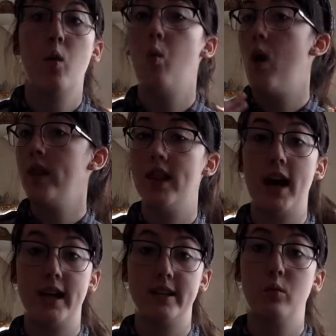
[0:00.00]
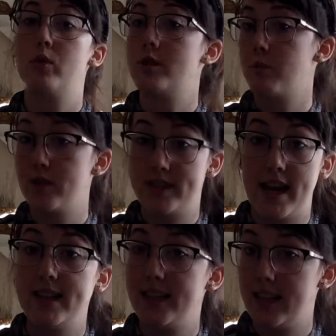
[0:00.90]
1 line was
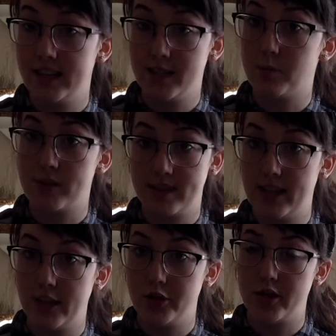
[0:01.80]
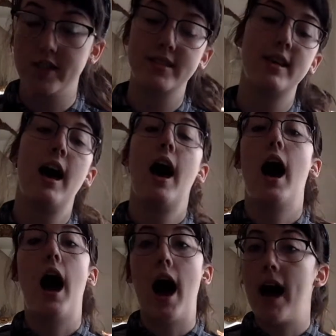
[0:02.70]
presented in these presentations.
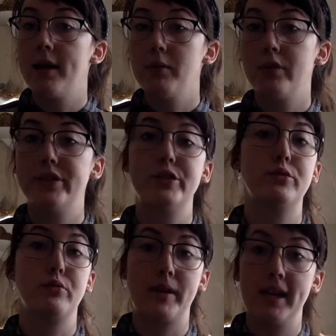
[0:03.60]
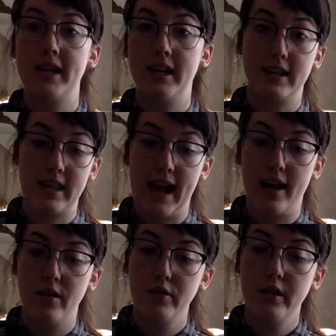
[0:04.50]
I'm going to read
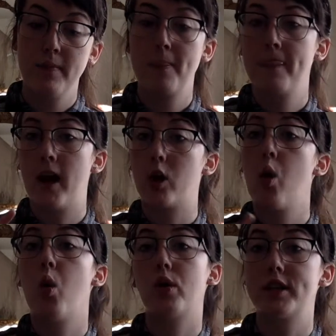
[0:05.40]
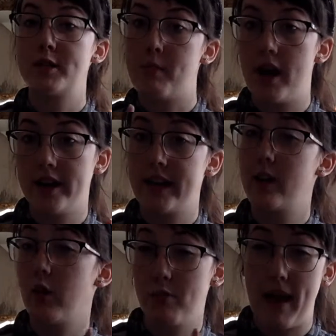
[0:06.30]
aloud a corresponding
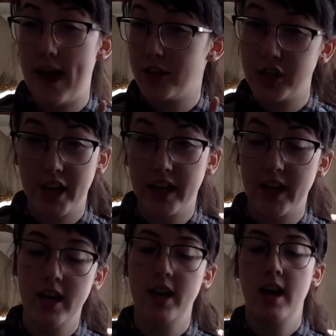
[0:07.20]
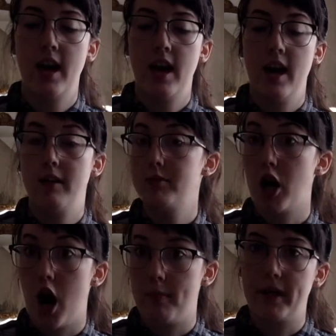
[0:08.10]
or matching
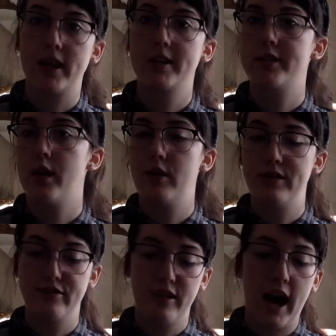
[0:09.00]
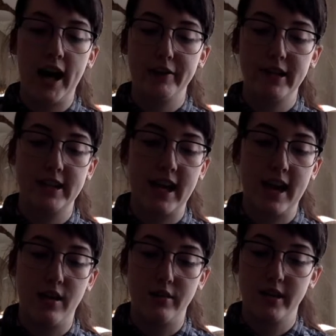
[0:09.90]
topic. So if I read
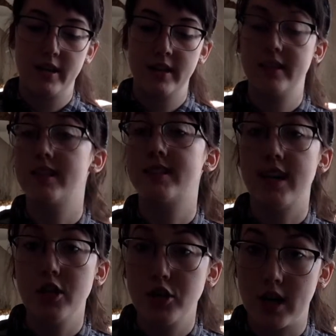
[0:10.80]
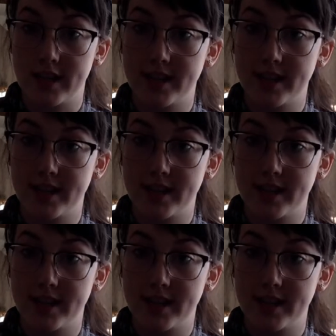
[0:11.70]
aloud the Sunshine